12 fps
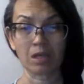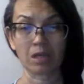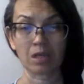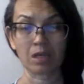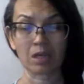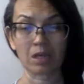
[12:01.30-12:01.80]

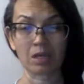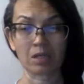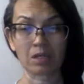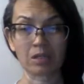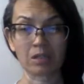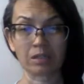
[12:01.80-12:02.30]

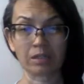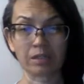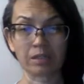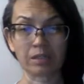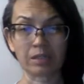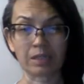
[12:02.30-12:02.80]
And let's
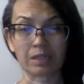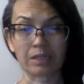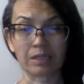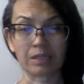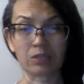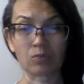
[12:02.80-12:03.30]
see, it
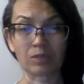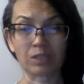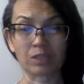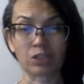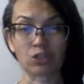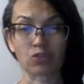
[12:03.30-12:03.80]
says it was
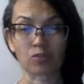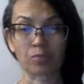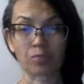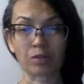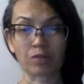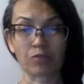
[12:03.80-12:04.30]

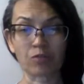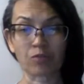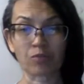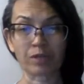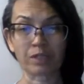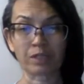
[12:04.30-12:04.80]
distributed for
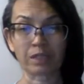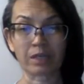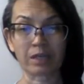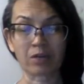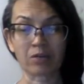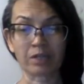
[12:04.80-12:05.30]

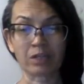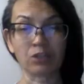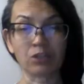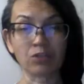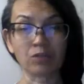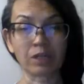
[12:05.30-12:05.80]
resale in
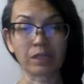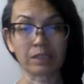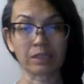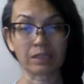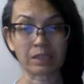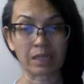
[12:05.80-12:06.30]
the United
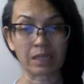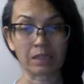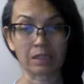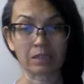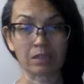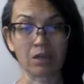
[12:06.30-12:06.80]

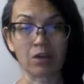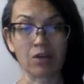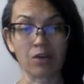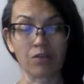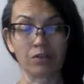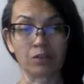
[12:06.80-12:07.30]
States.
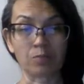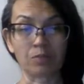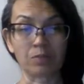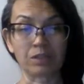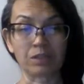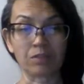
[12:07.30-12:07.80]
The
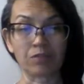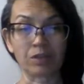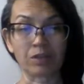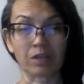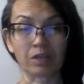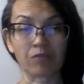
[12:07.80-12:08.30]

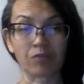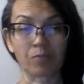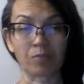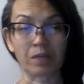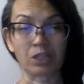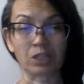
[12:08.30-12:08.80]
specific
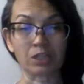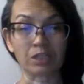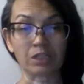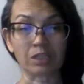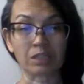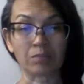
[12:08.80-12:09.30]
information is
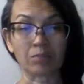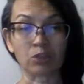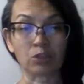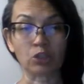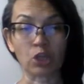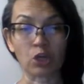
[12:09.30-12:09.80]
listed
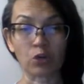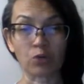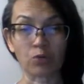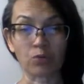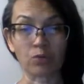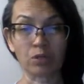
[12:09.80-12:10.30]

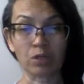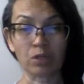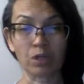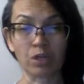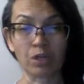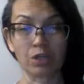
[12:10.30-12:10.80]
below.
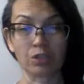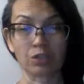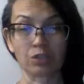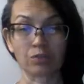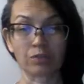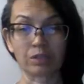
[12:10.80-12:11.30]

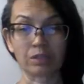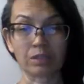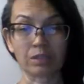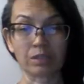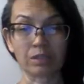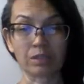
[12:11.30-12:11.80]
So it
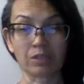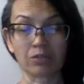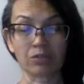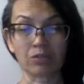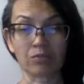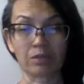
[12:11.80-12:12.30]
doesn't tell
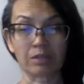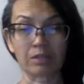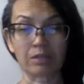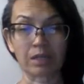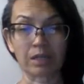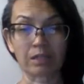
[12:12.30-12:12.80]
you
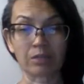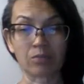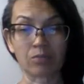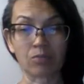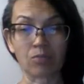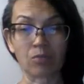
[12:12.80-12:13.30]
exactly
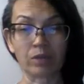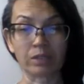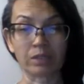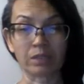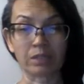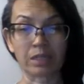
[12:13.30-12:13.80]
what
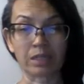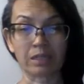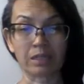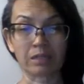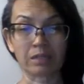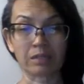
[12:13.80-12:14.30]

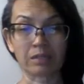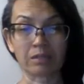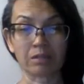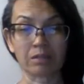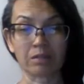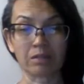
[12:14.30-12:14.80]
states,
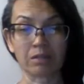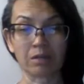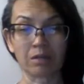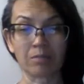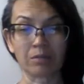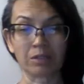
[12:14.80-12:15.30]

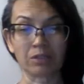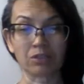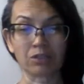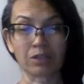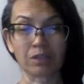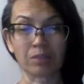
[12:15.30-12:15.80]
but let's
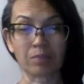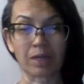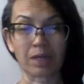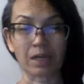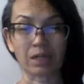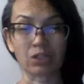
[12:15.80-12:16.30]
look at the
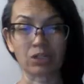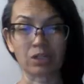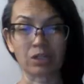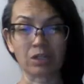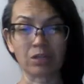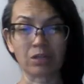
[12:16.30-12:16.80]

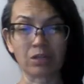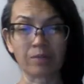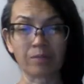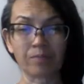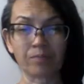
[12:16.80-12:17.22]
packaging here.